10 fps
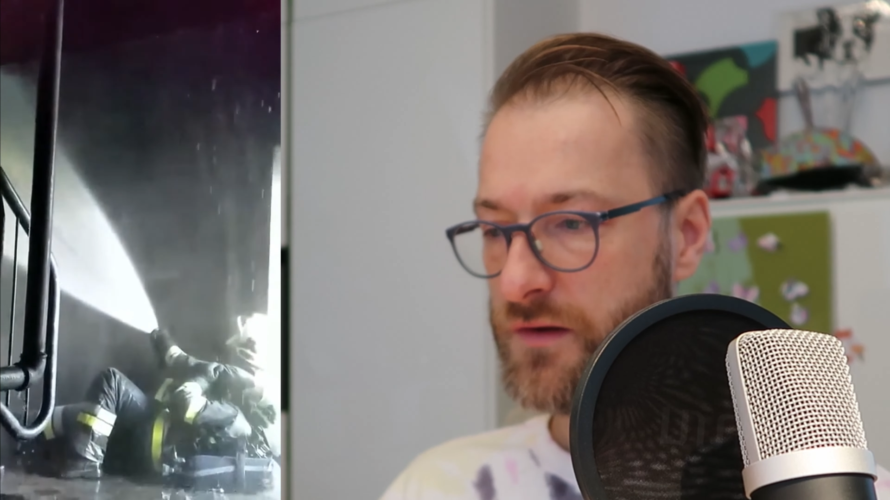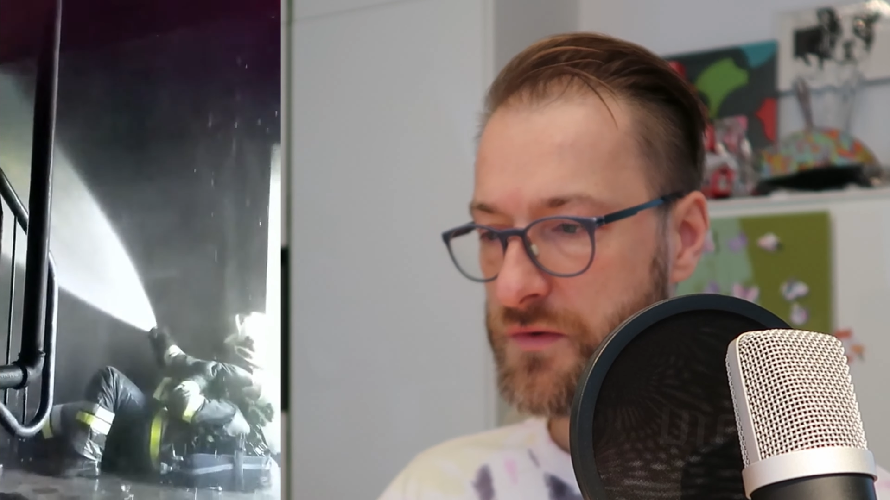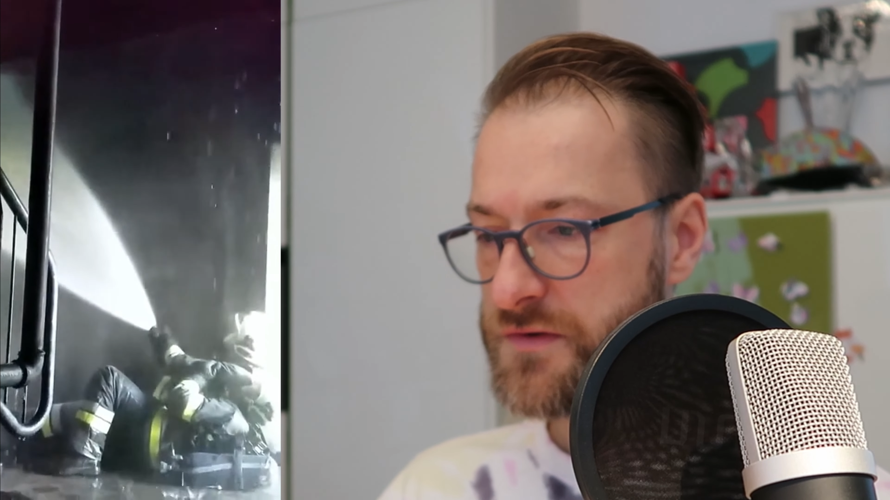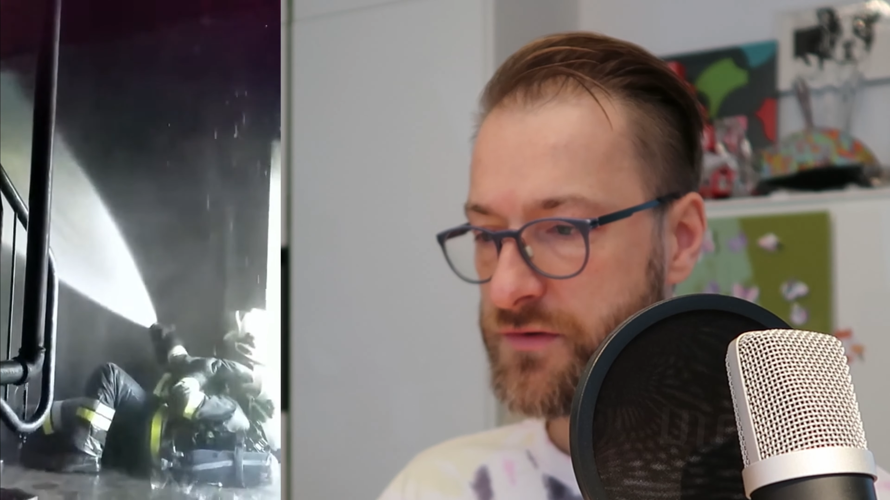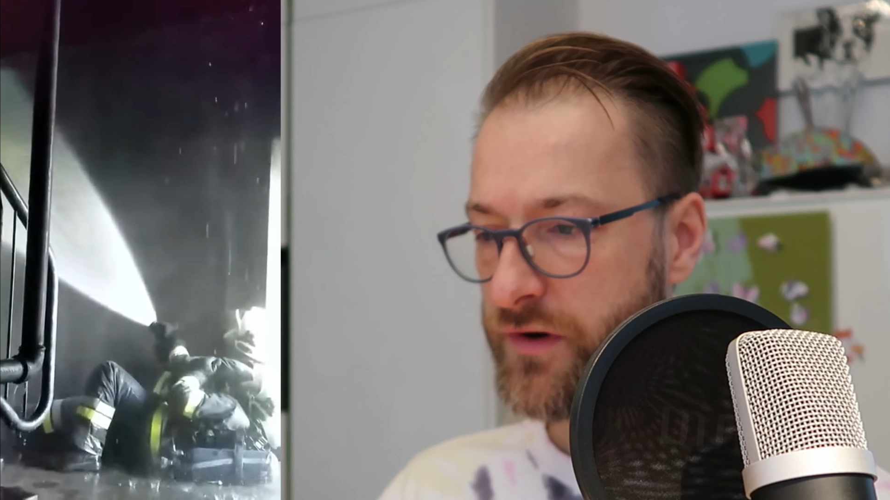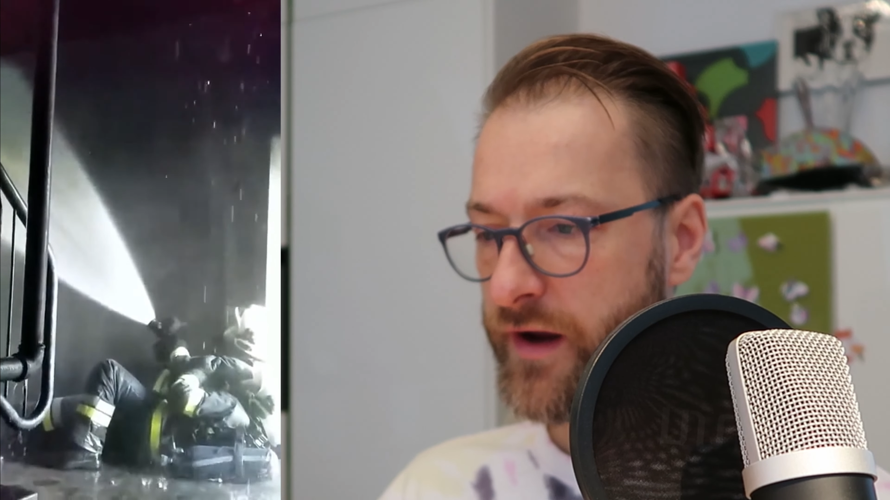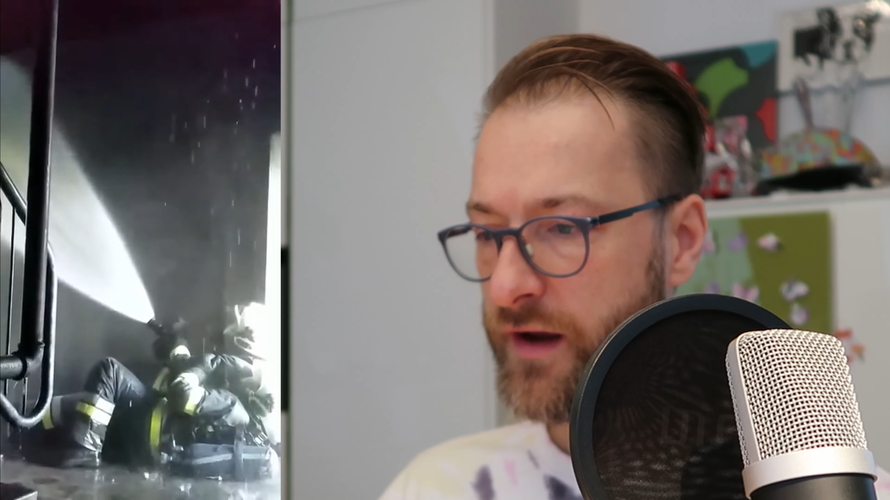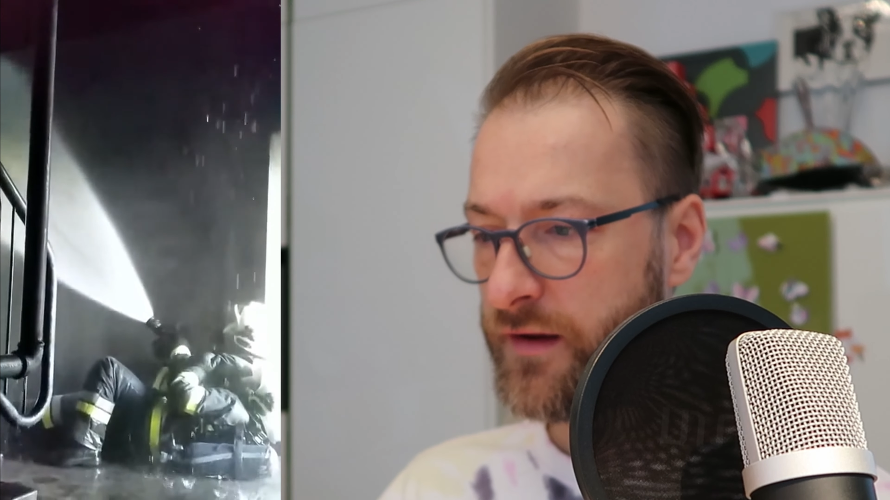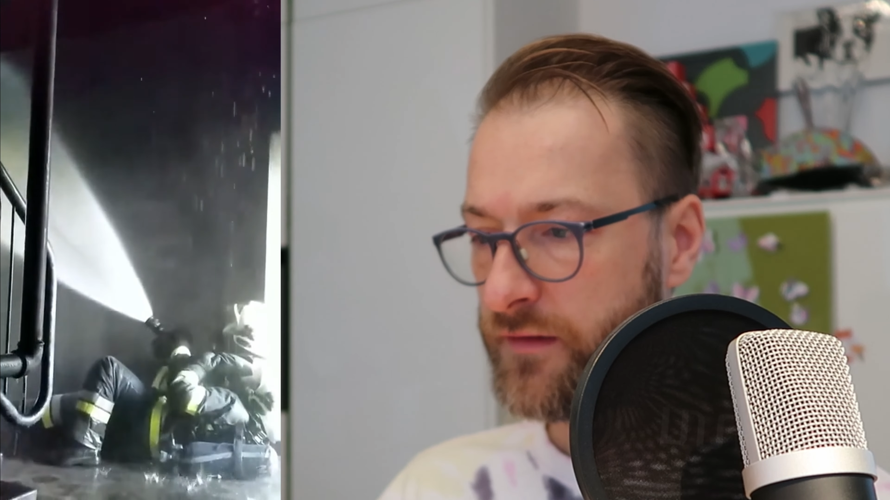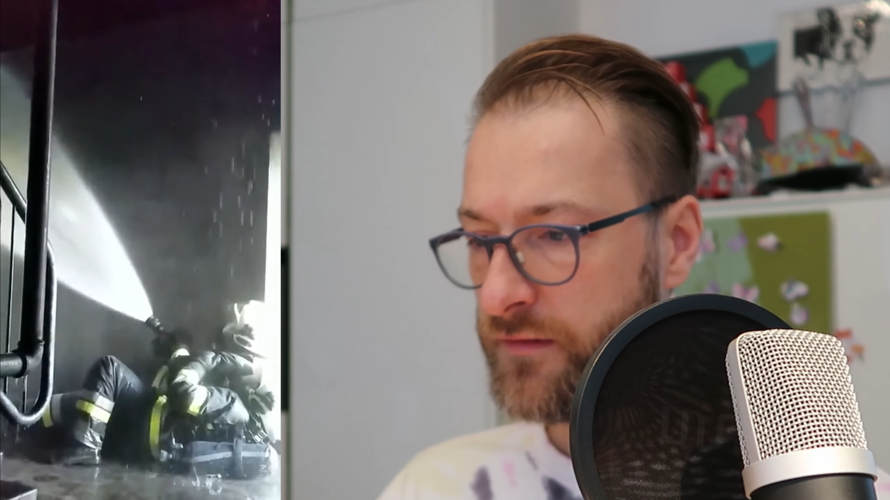looks
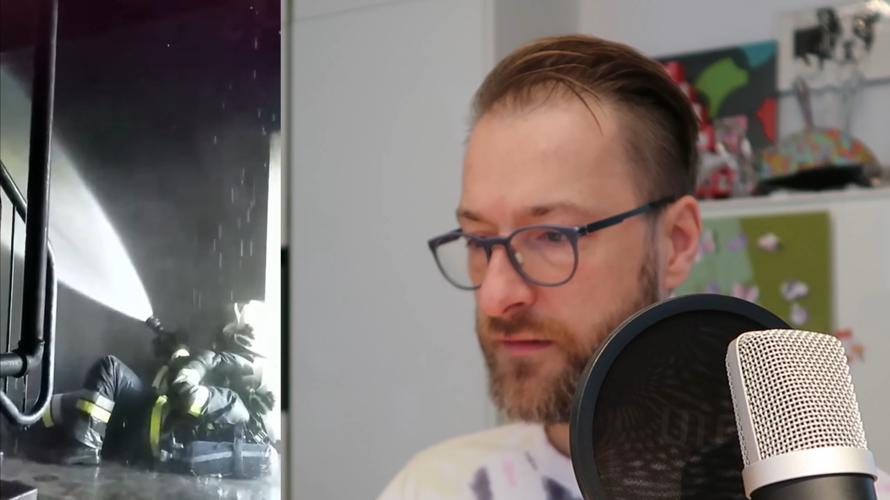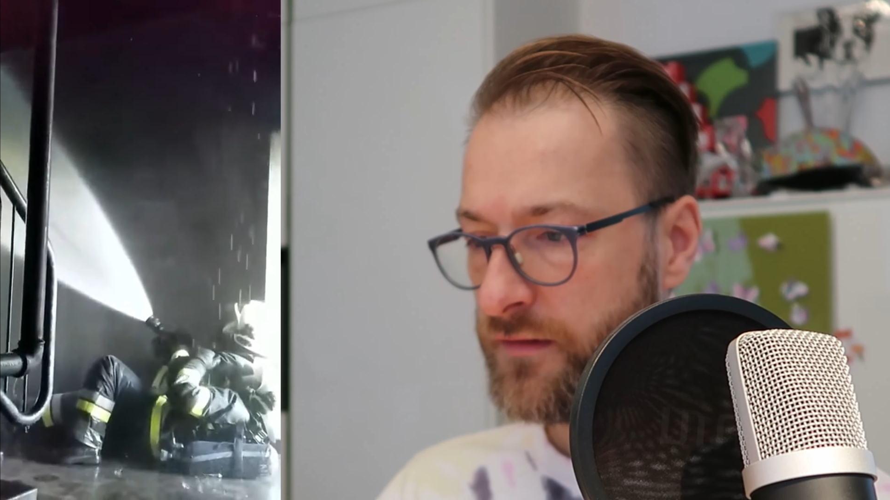great.